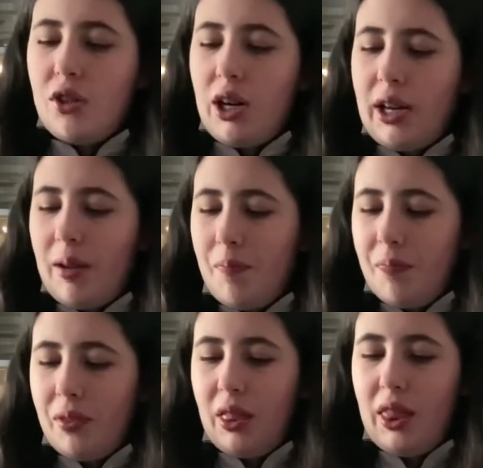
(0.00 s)
try
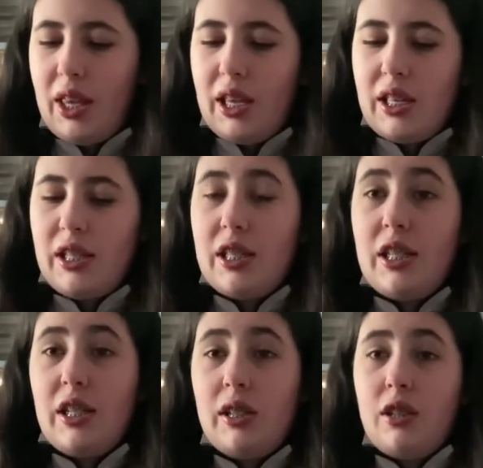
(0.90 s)
these
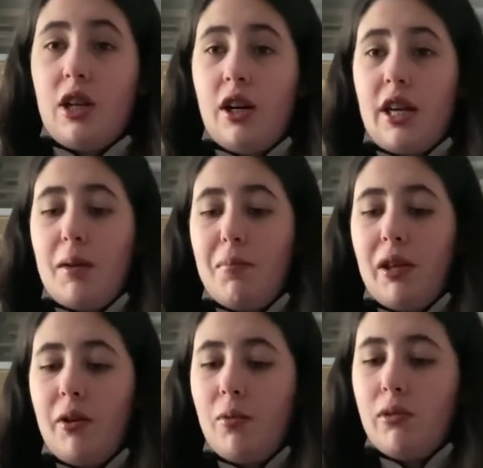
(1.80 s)
yucky
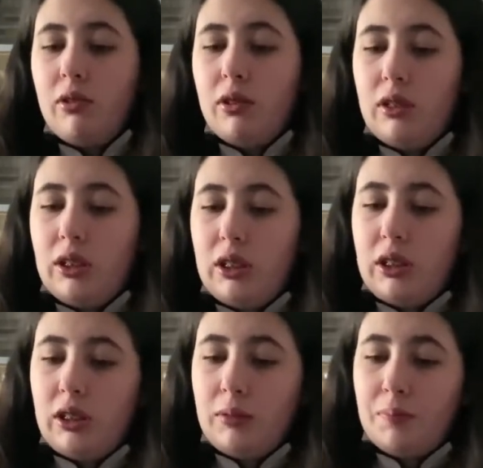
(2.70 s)
blue
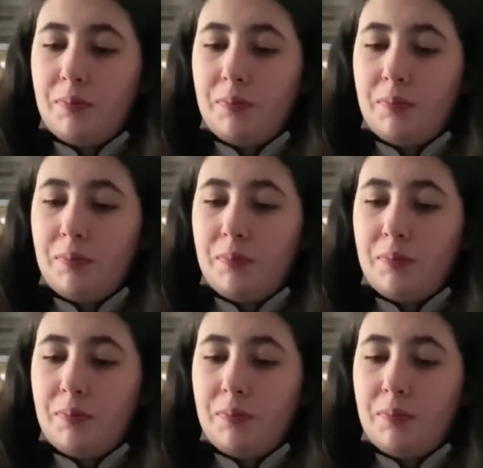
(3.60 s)
ones.